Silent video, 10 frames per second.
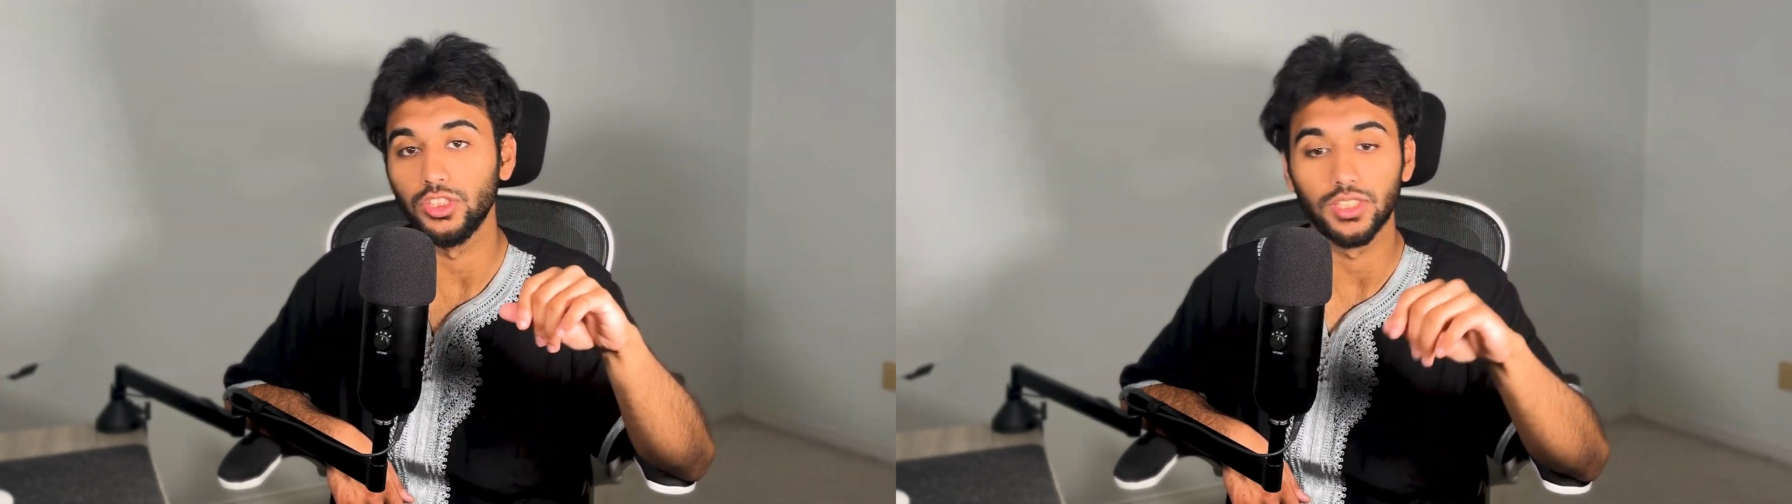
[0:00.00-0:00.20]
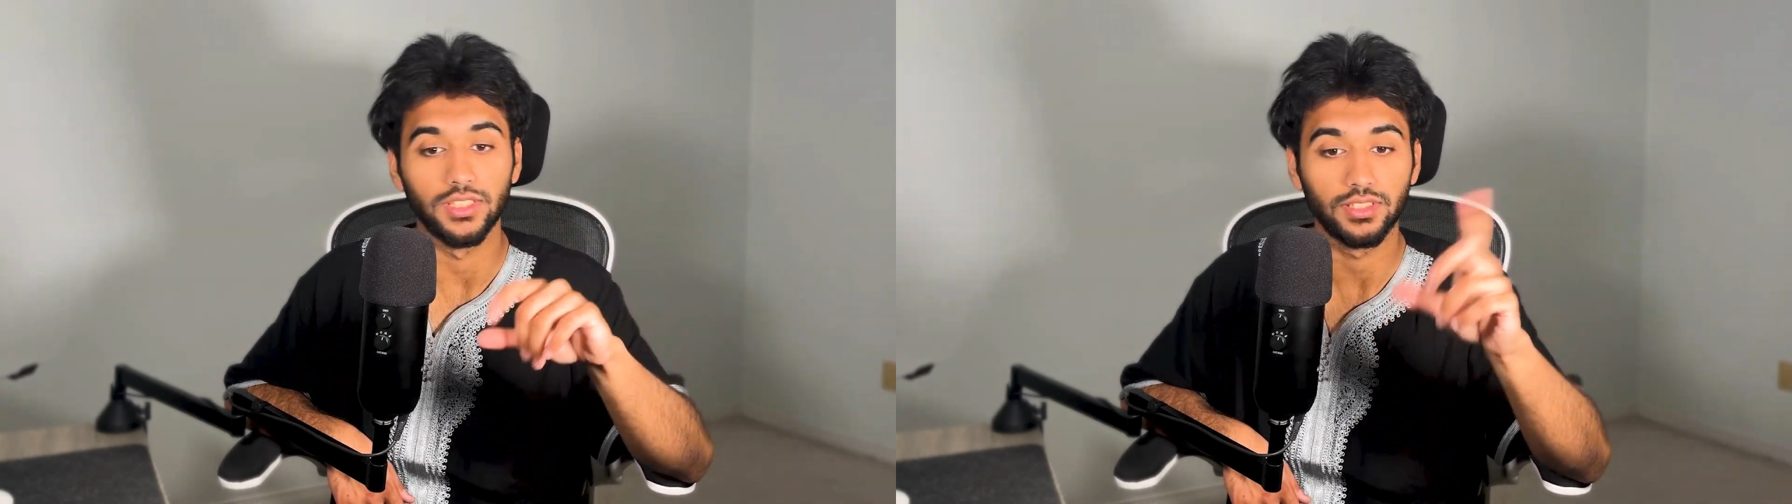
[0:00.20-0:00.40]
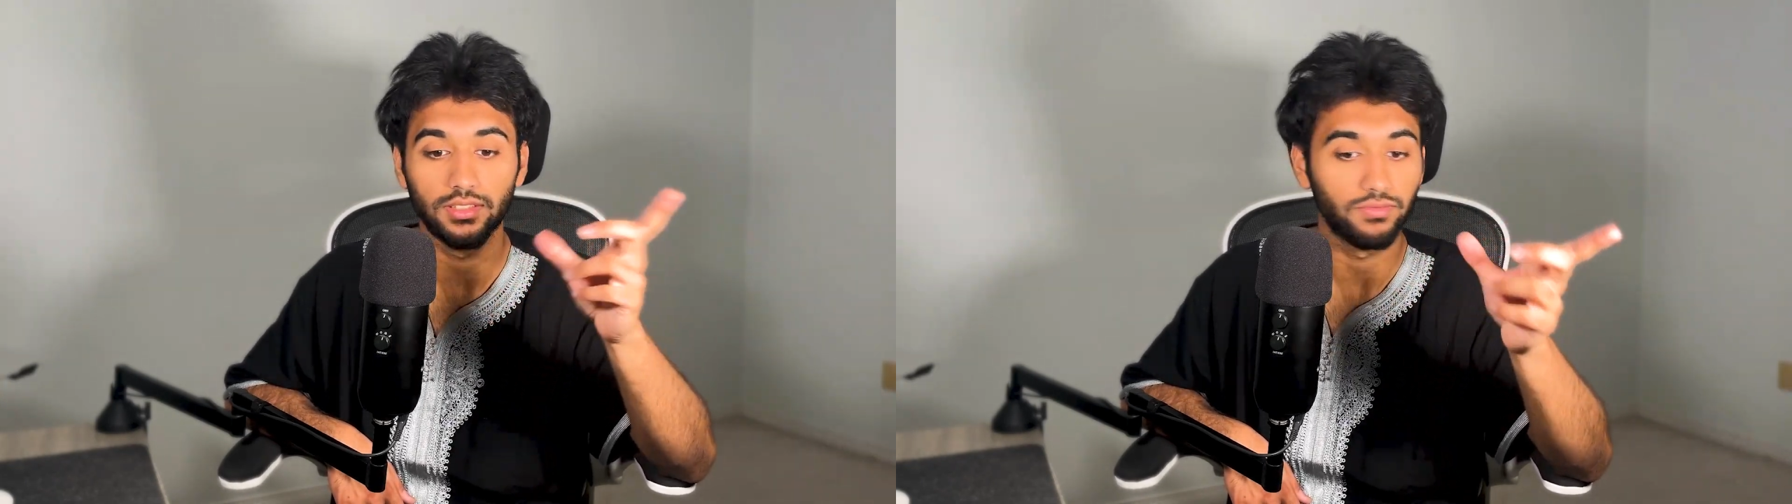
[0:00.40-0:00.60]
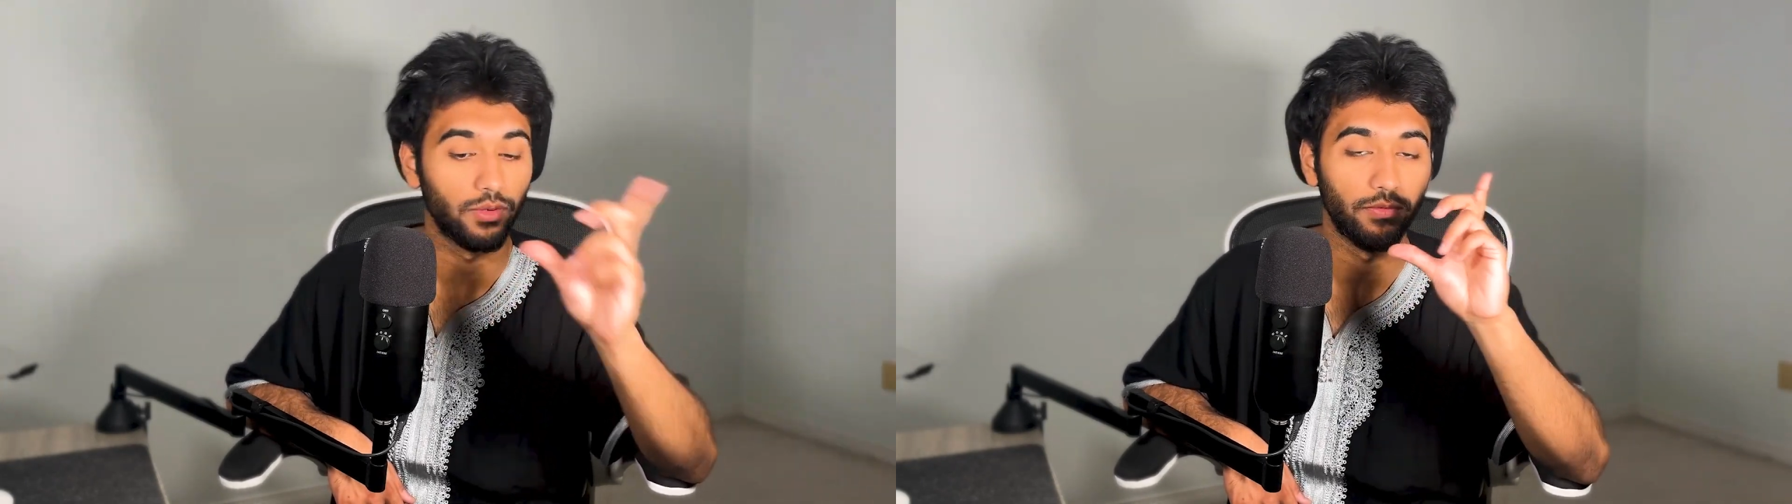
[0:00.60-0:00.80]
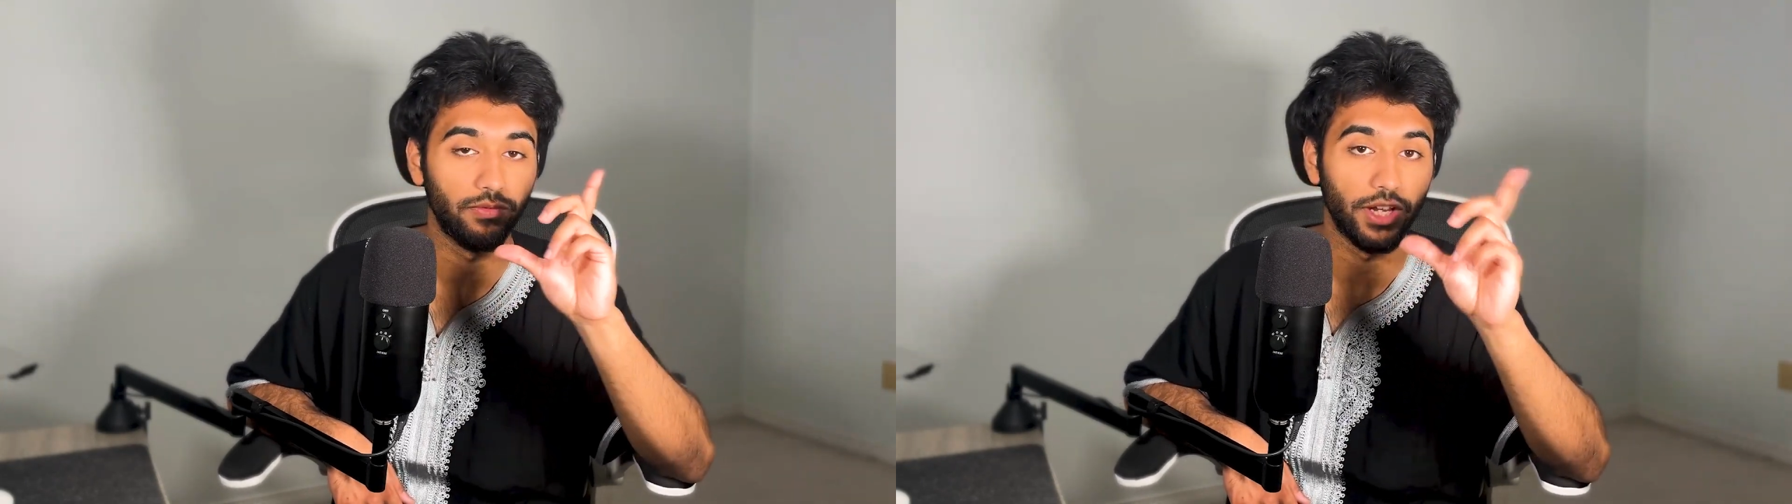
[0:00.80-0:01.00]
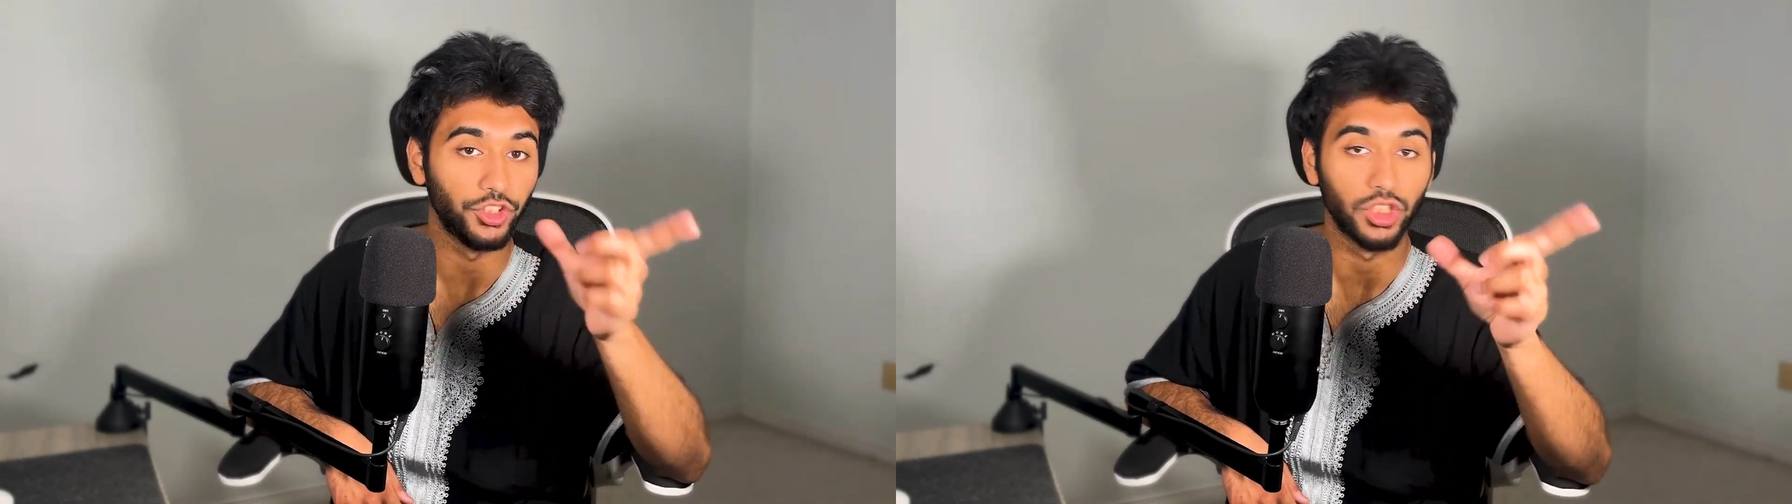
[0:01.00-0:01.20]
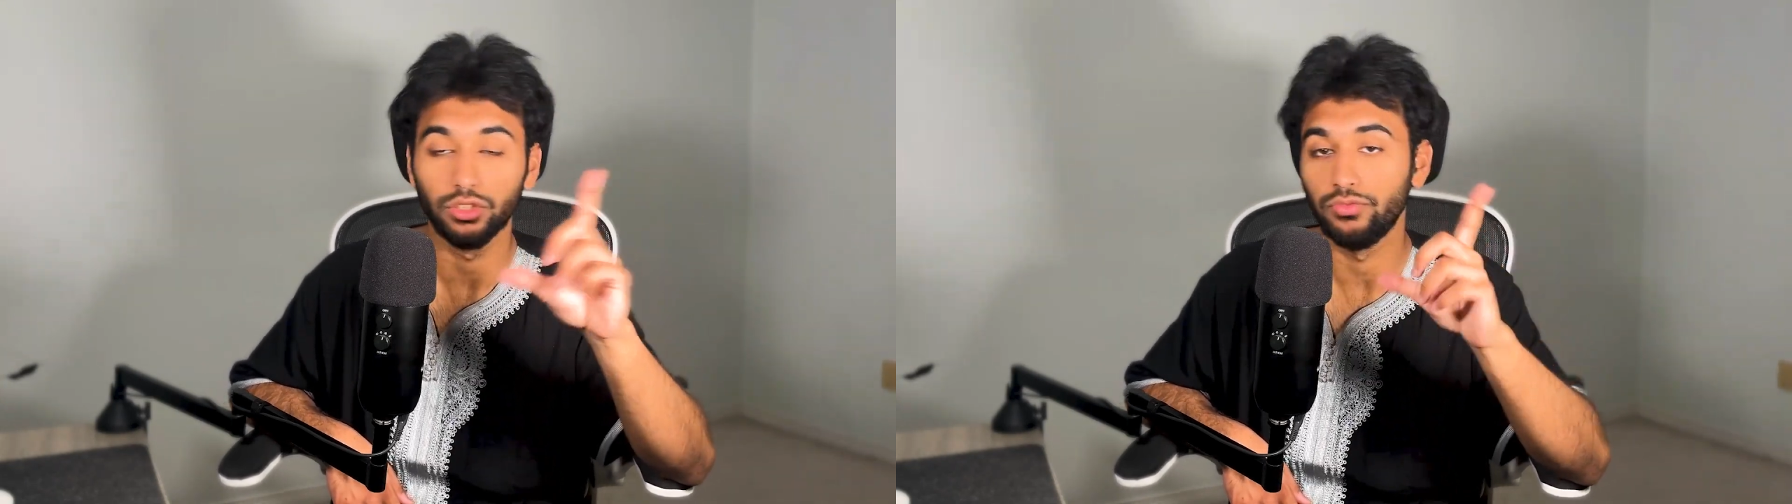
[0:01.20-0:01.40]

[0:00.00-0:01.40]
since from Isha to